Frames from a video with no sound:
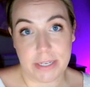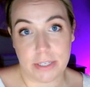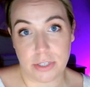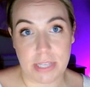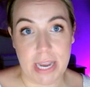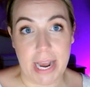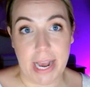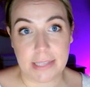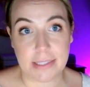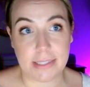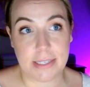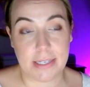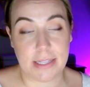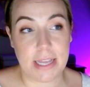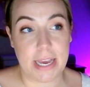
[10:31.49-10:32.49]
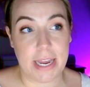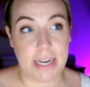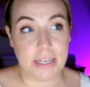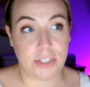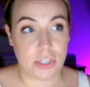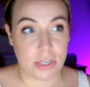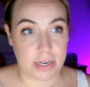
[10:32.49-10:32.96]
I just asked that
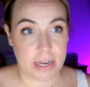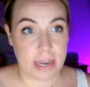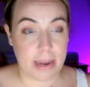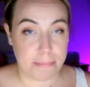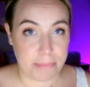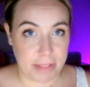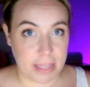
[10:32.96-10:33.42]
it took up